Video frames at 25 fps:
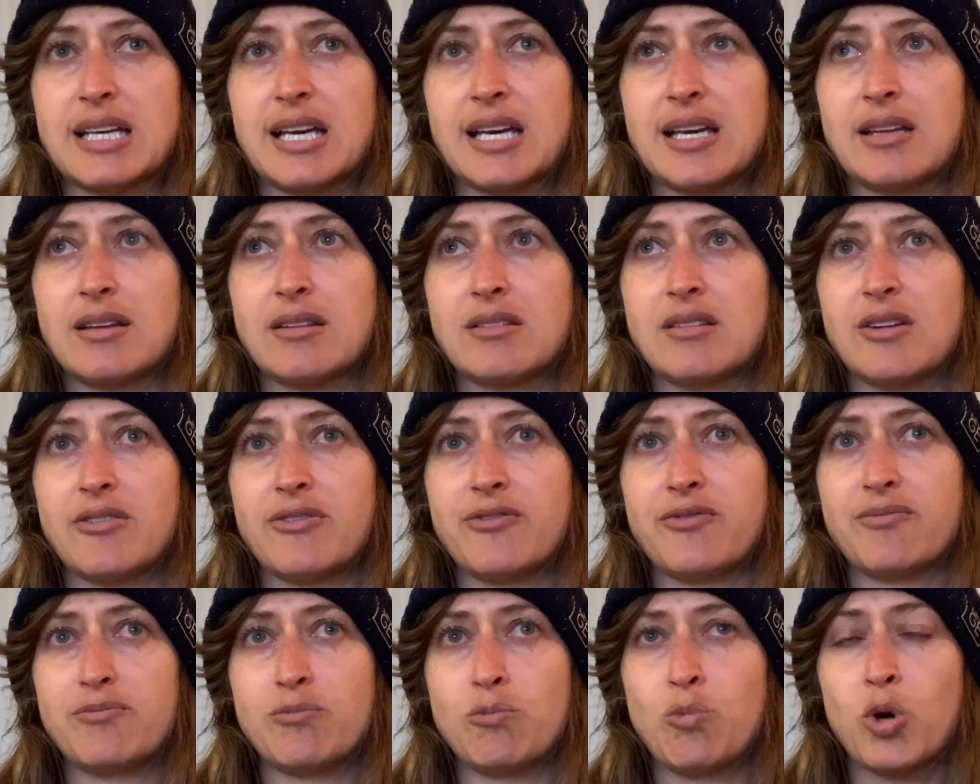like the
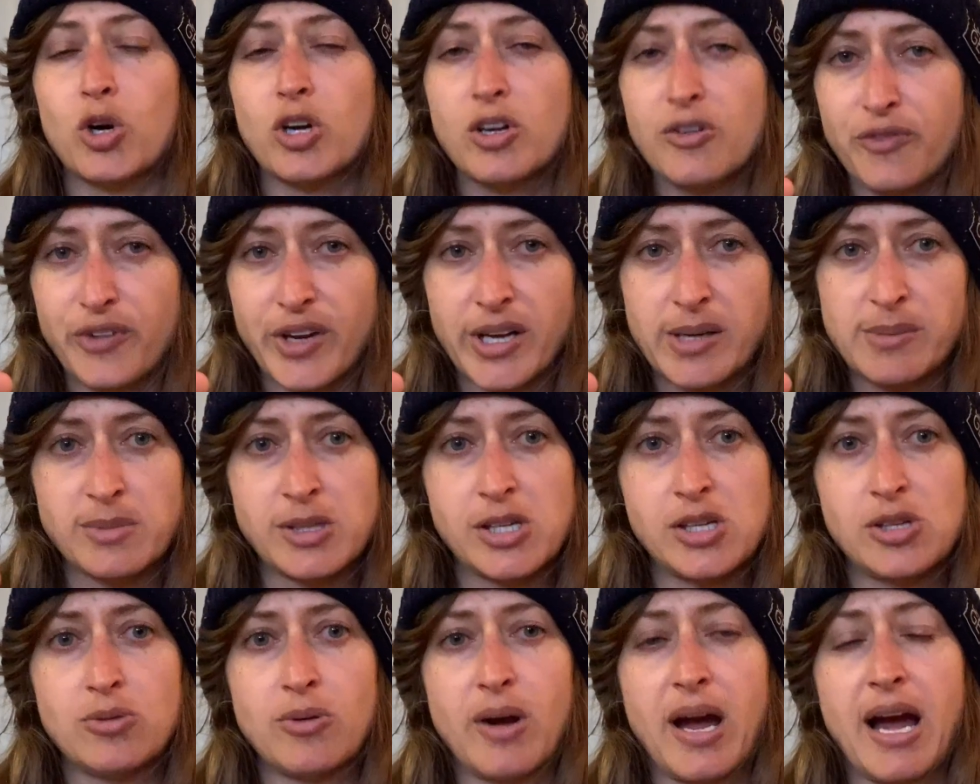work
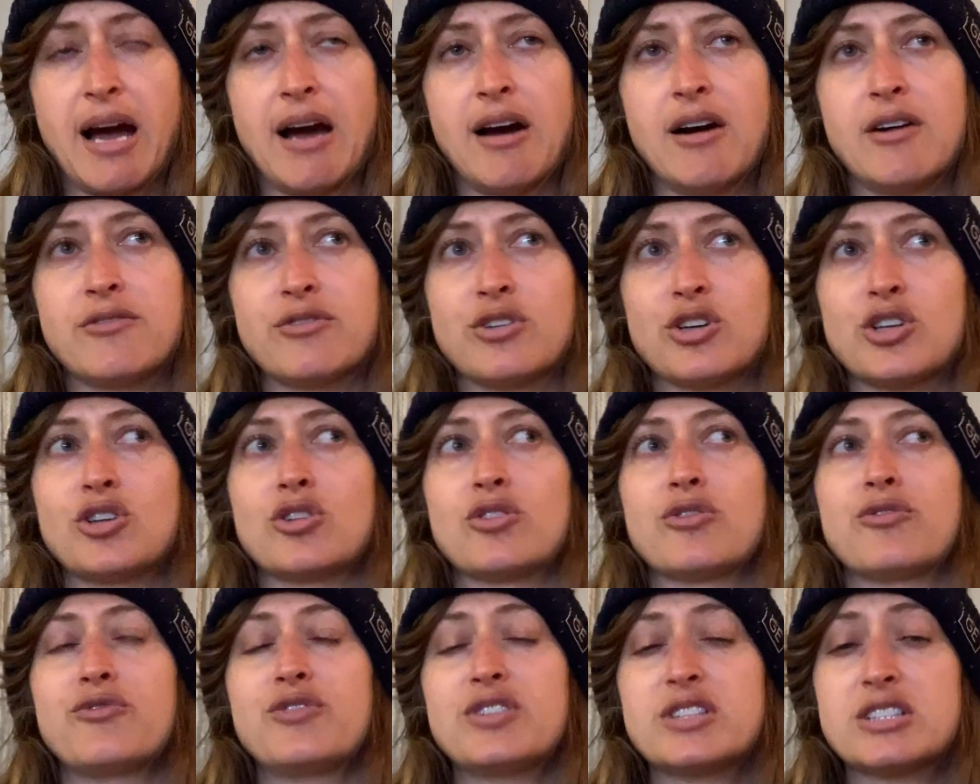family you have or
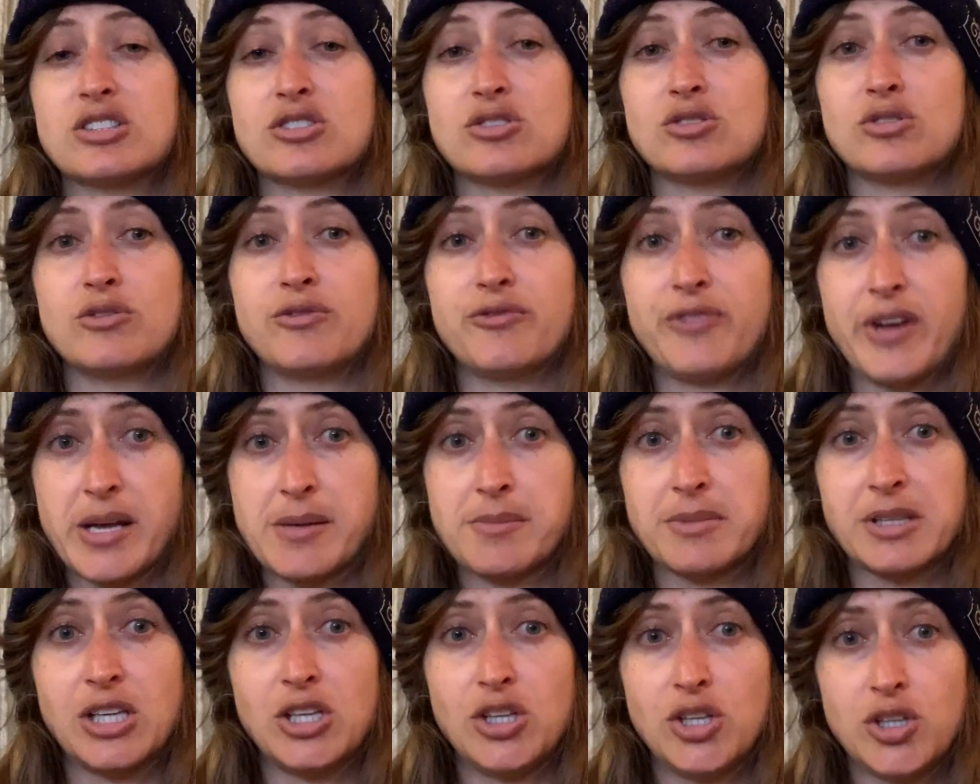your physical
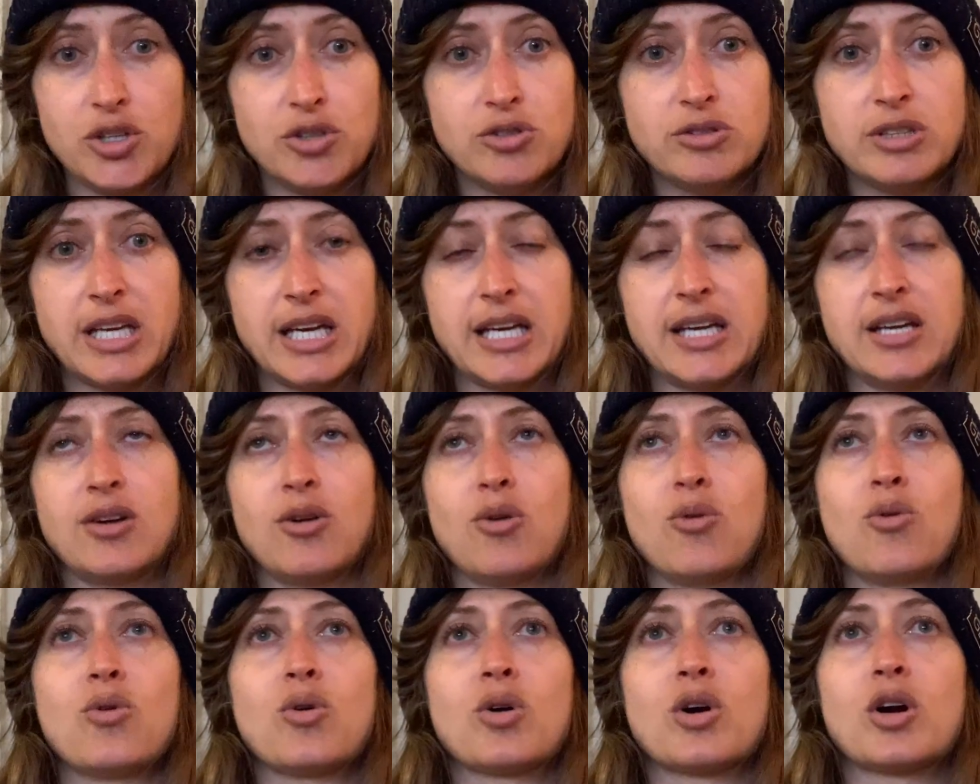family unit
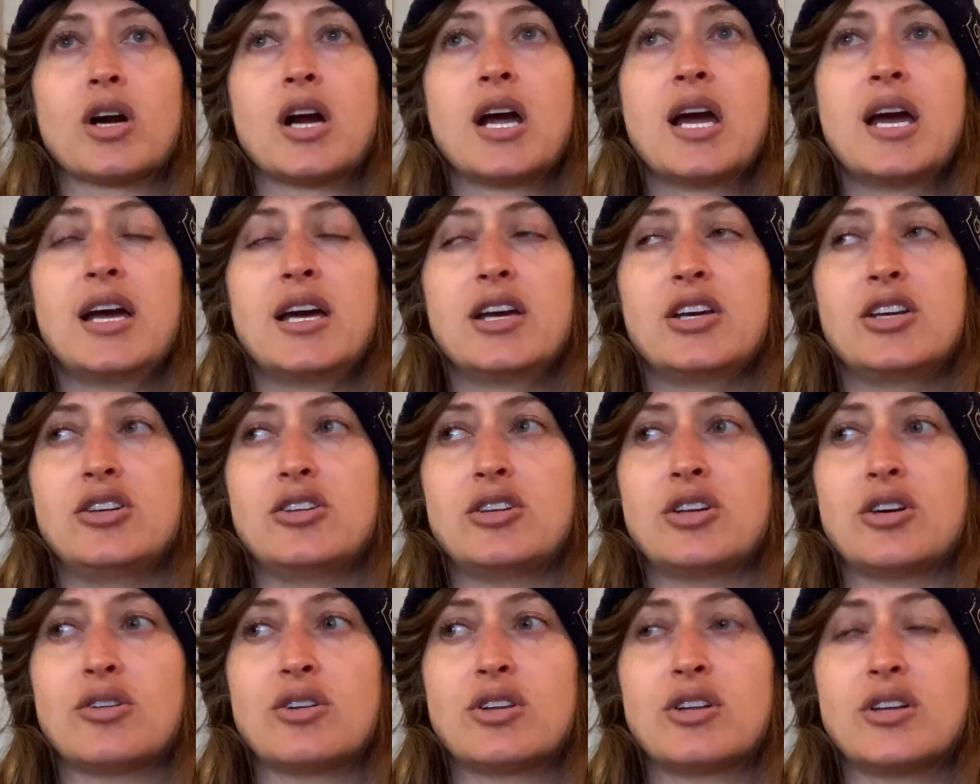or,
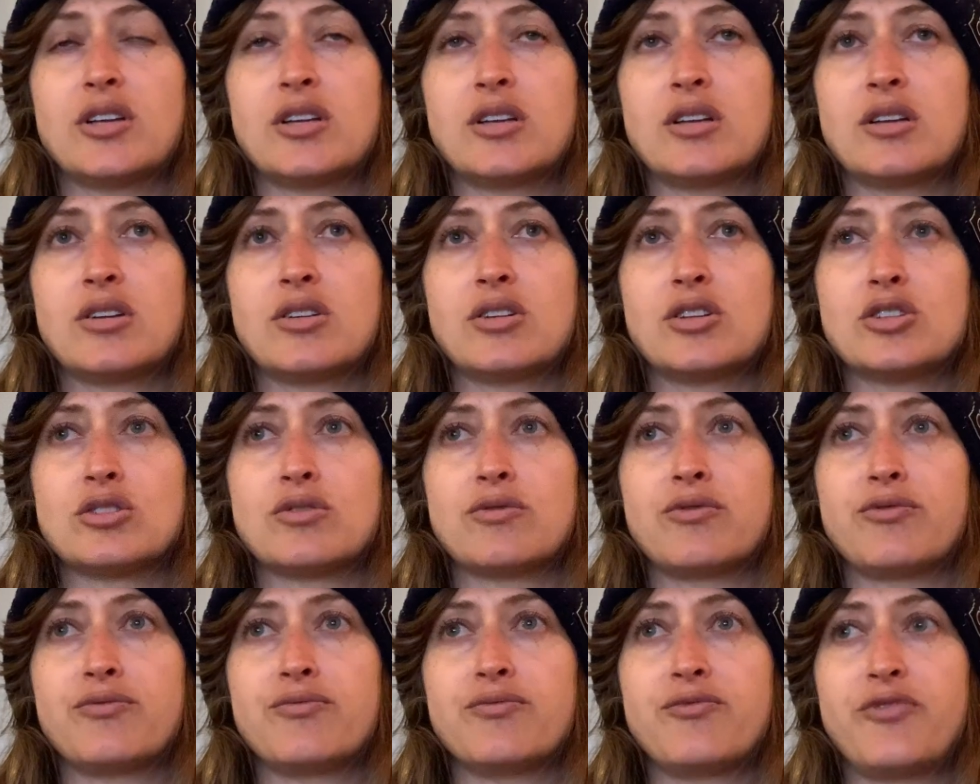you know, the,
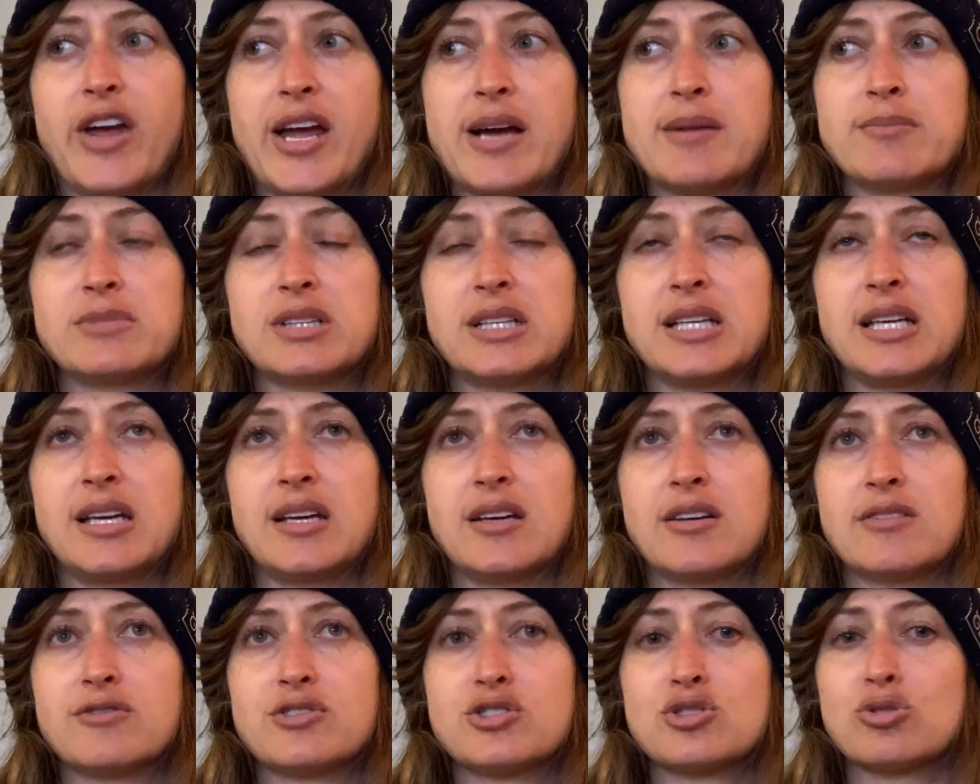the
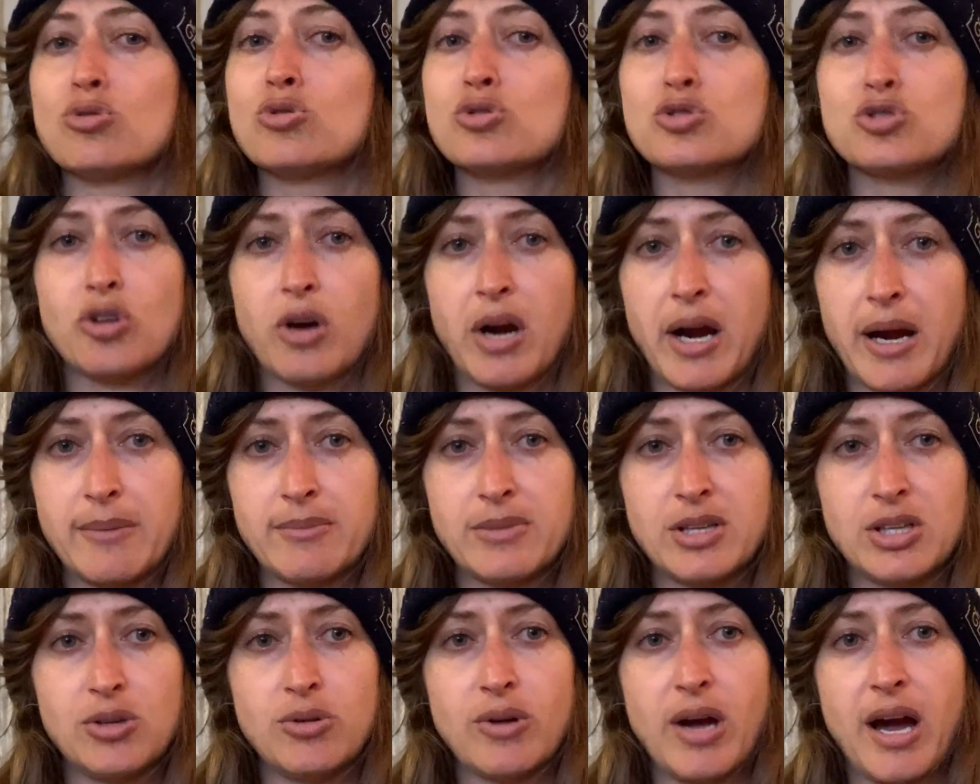family of soul
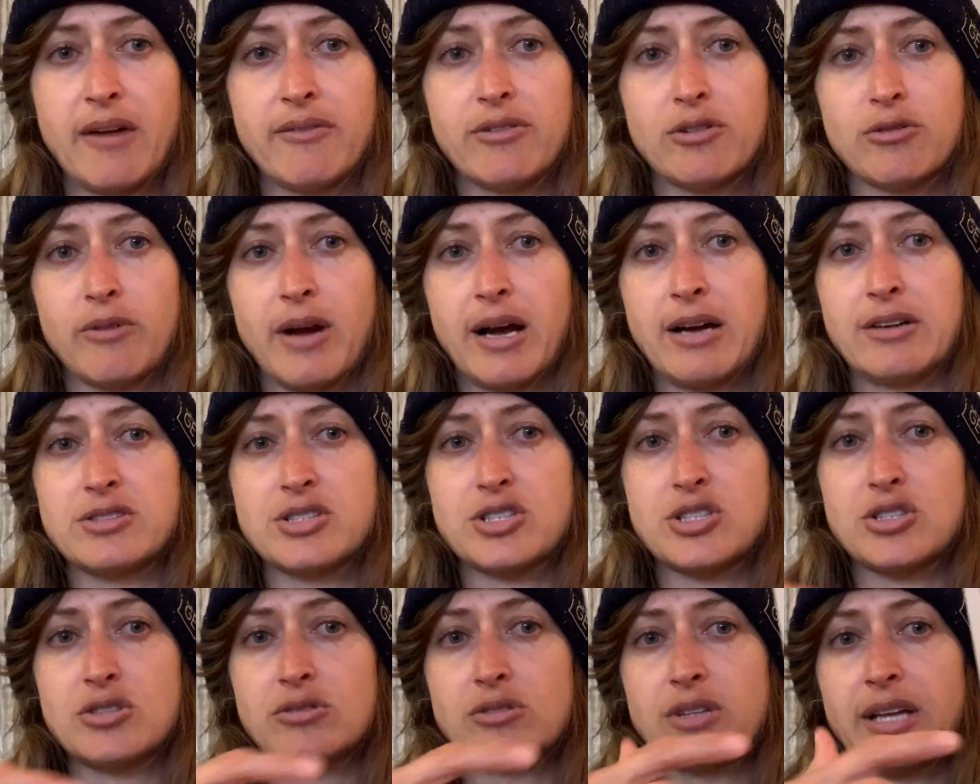tribe that you have
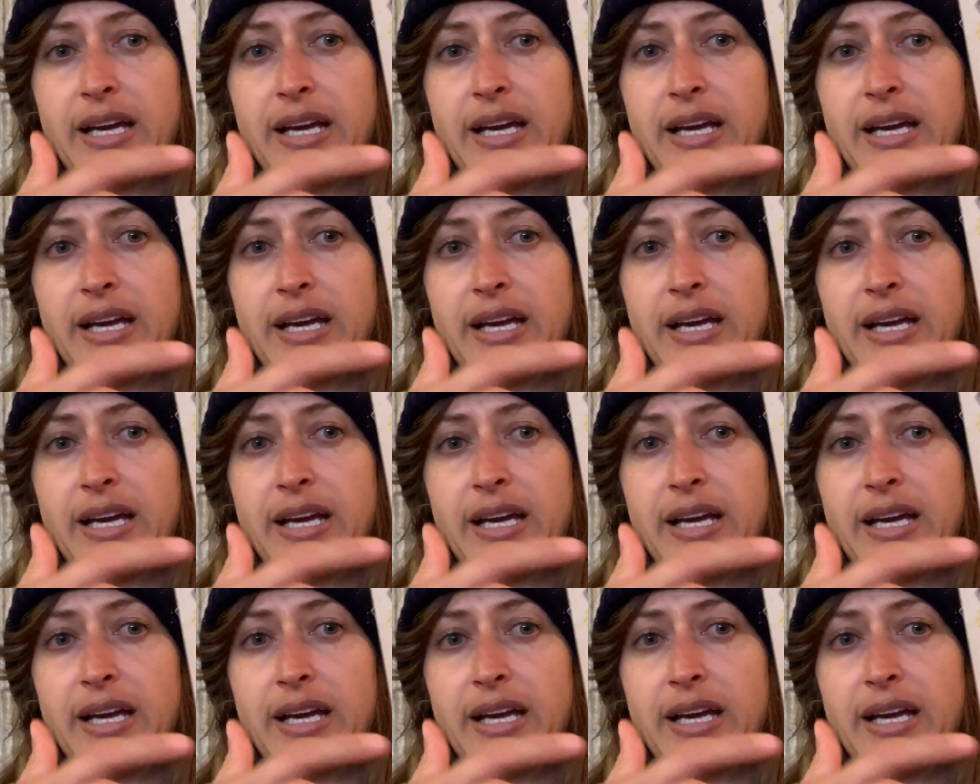around you.